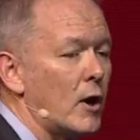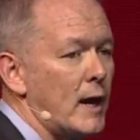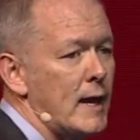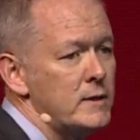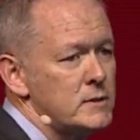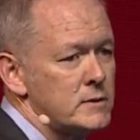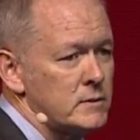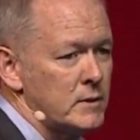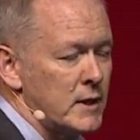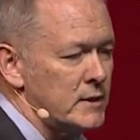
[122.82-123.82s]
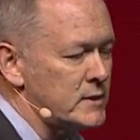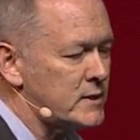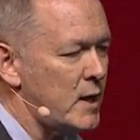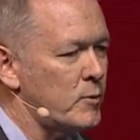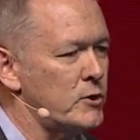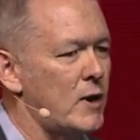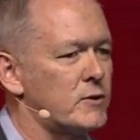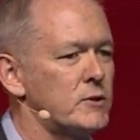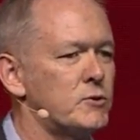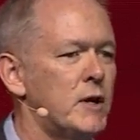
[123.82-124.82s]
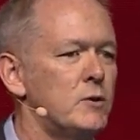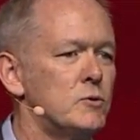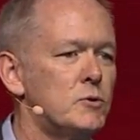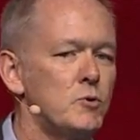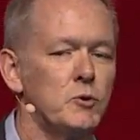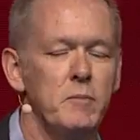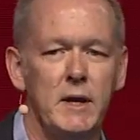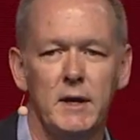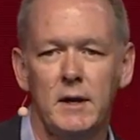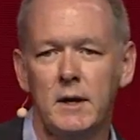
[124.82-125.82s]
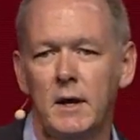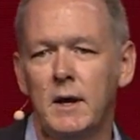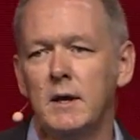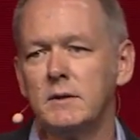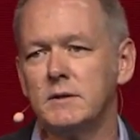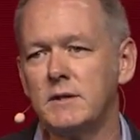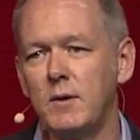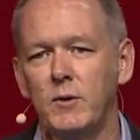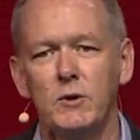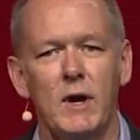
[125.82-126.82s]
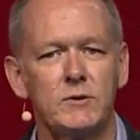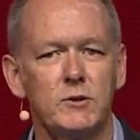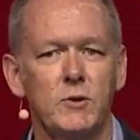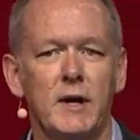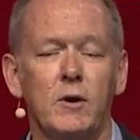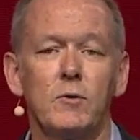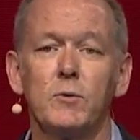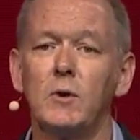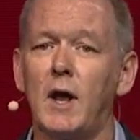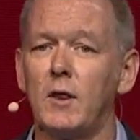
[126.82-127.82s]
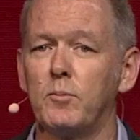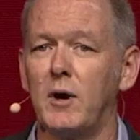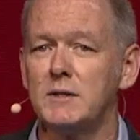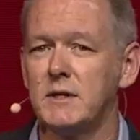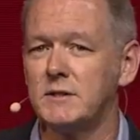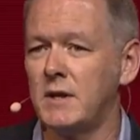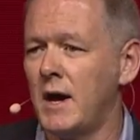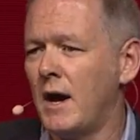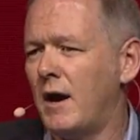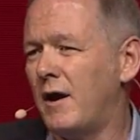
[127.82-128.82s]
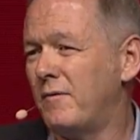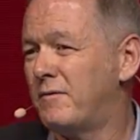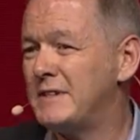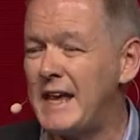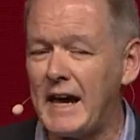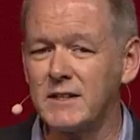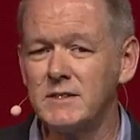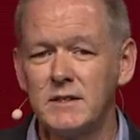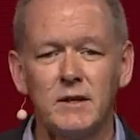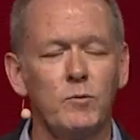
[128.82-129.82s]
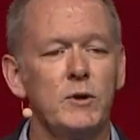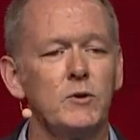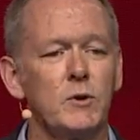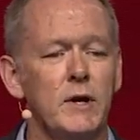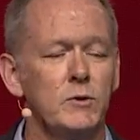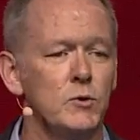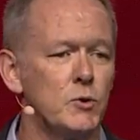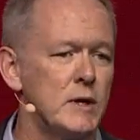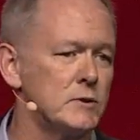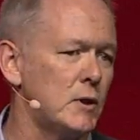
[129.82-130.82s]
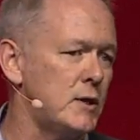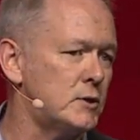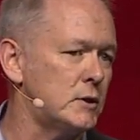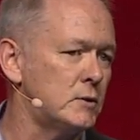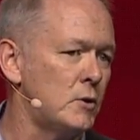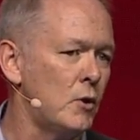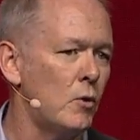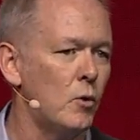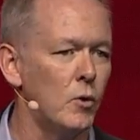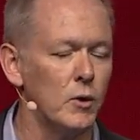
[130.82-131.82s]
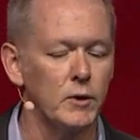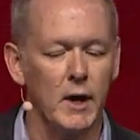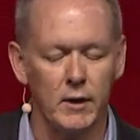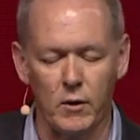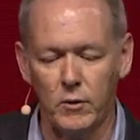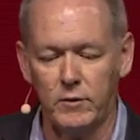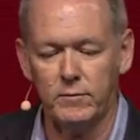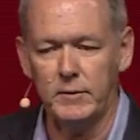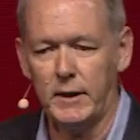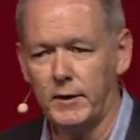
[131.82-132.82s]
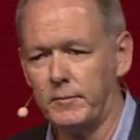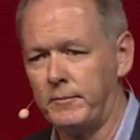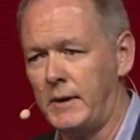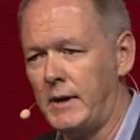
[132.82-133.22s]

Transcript: RNNs. The same when you're actually trying to do social media. The same when you're actually trying to go through a lot of the process of text when you're trying to do translation or encoding from there.